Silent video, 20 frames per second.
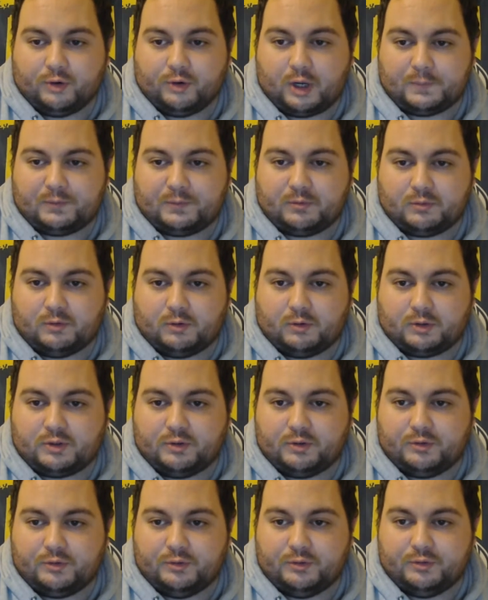Hope you're all
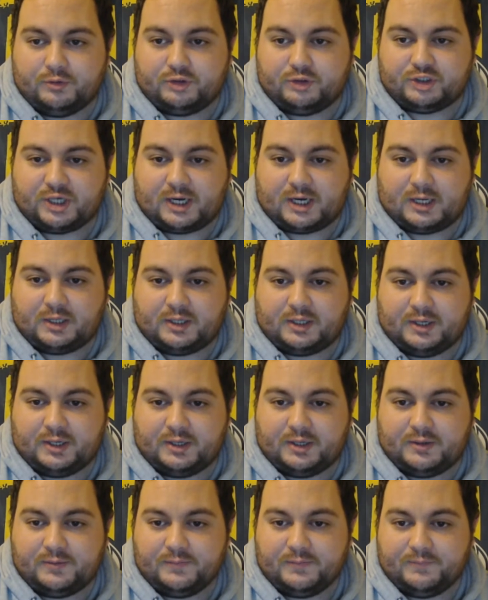good.
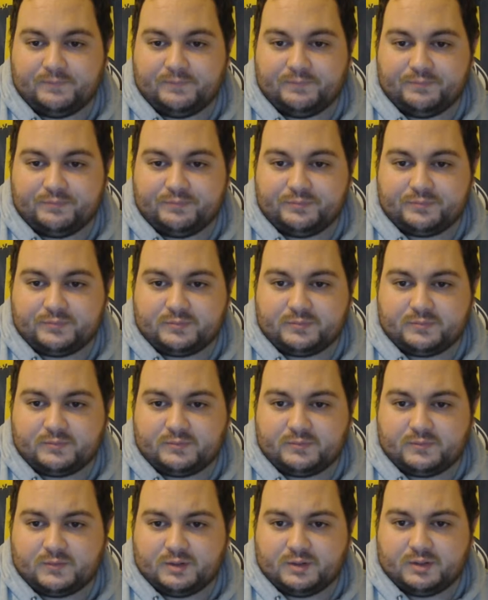Charlie,
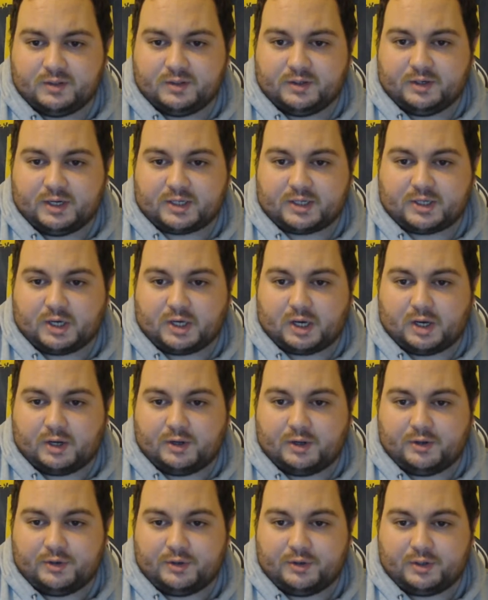
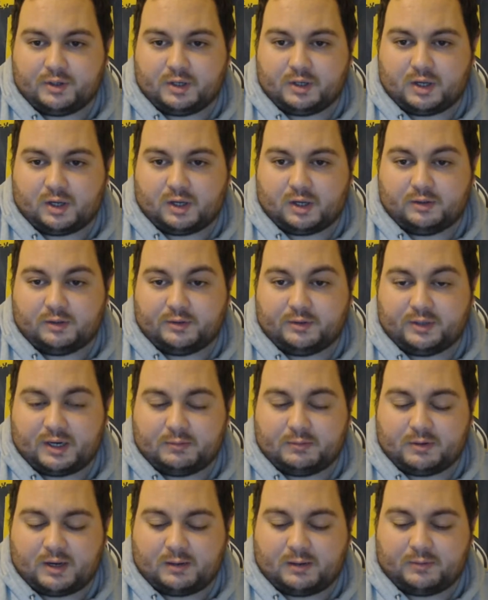Nico,
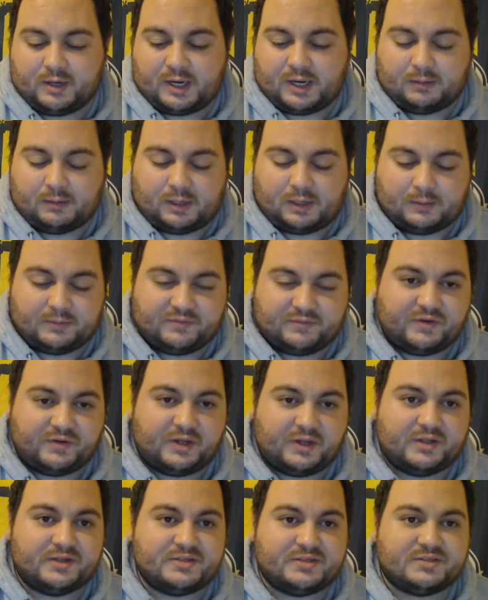how are we? How are we,
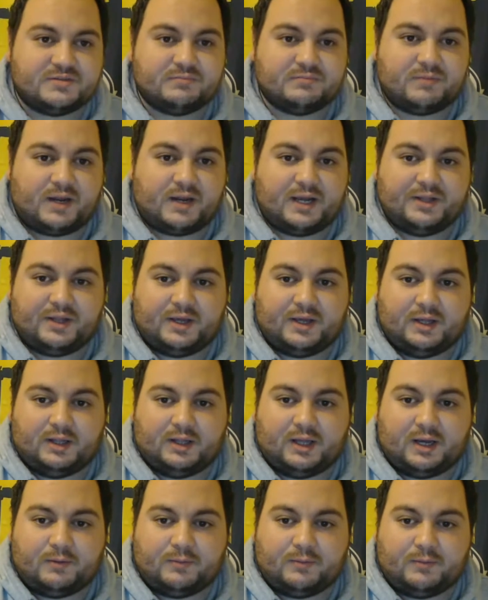fellas? How the hell
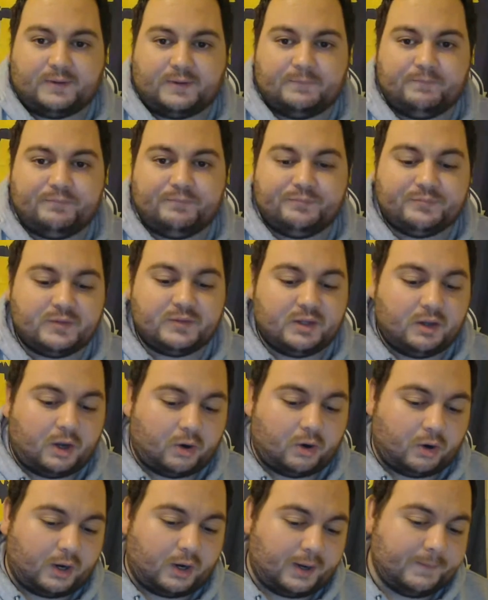are we?
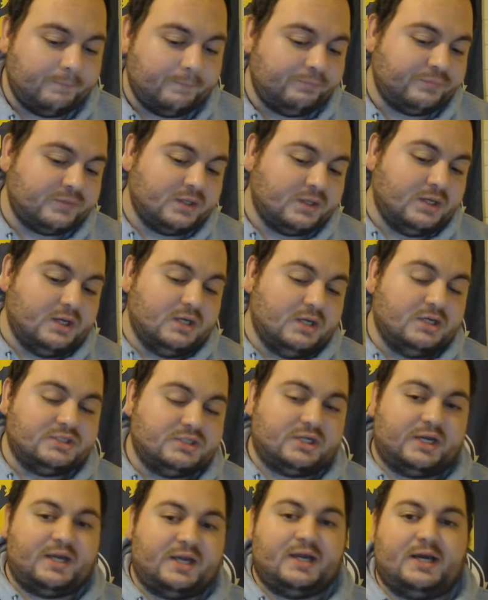All right.
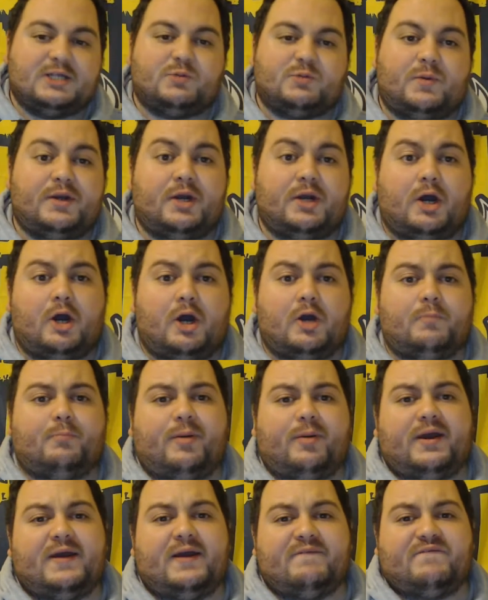So, yeah, as we know,
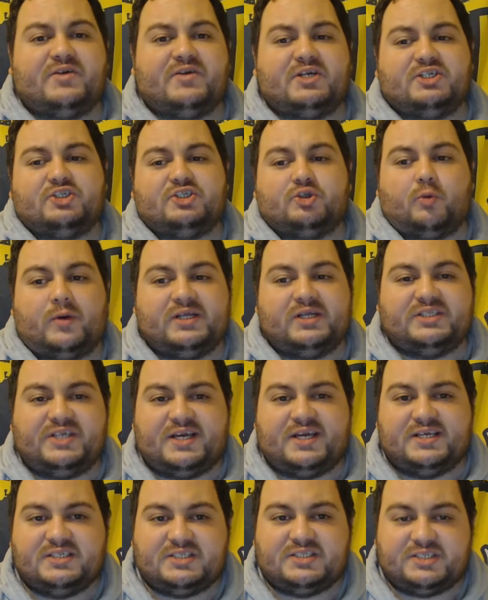Panthers
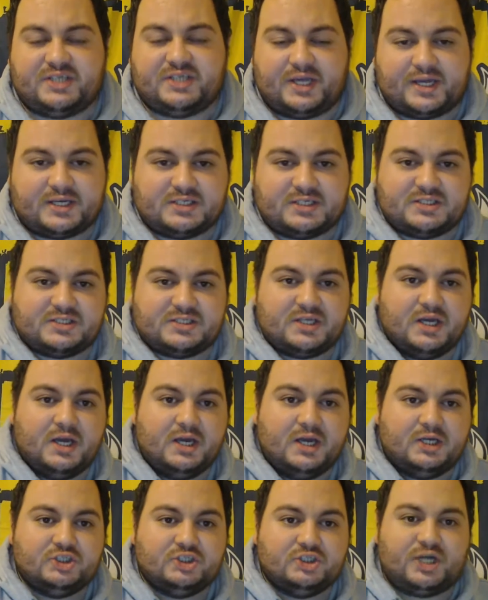26,
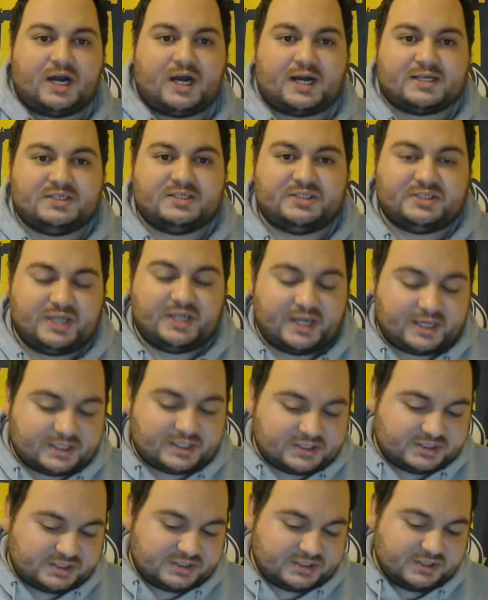Sharks
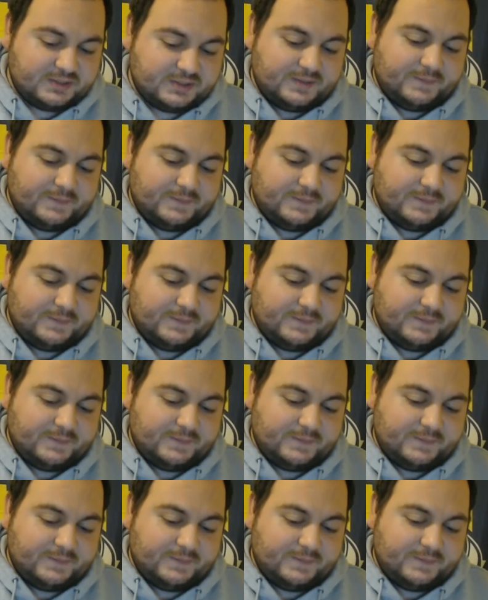6.